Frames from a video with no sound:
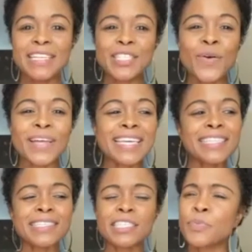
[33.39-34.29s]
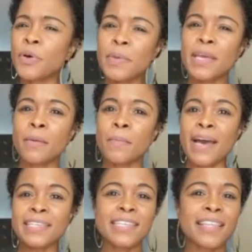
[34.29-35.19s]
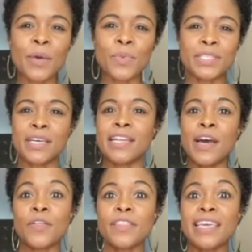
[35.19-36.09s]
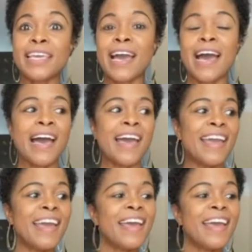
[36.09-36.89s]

And so I think that just put me in a mindset that was unhealthy. I